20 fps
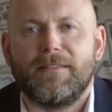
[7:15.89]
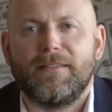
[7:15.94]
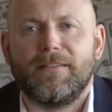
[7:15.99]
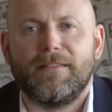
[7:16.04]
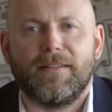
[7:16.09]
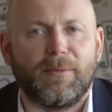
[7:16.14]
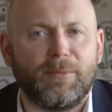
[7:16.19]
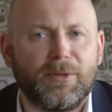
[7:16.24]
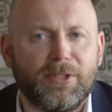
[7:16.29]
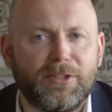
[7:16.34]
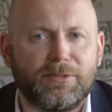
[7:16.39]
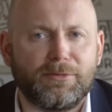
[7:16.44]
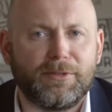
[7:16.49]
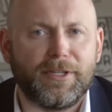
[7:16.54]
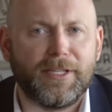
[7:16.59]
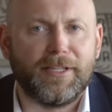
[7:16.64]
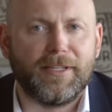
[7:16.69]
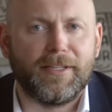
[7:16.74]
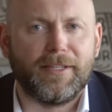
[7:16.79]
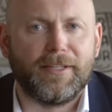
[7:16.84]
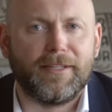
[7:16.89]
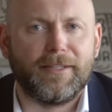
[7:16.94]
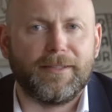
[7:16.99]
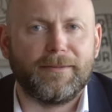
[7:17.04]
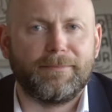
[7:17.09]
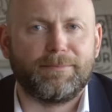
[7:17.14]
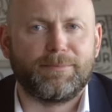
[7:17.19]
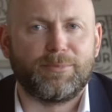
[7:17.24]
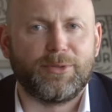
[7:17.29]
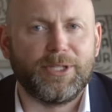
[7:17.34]
Number 3,
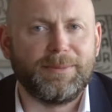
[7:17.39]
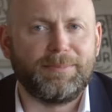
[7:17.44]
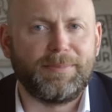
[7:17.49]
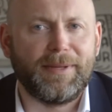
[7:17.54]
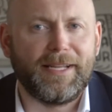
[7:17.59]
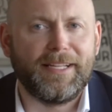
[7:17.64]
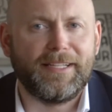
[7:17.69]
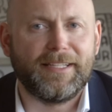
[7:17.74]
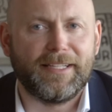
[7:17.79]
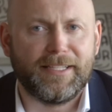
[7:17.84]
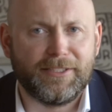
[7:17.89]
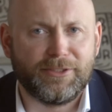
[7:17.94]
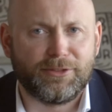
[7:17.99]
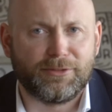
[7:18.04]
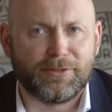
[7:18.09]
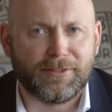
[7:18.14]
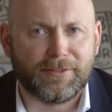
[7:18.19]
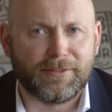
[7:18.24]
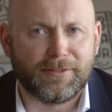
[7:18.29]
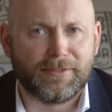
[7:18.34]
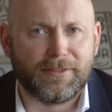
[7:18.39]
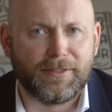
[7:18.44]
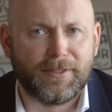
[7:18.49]
prepaid interest.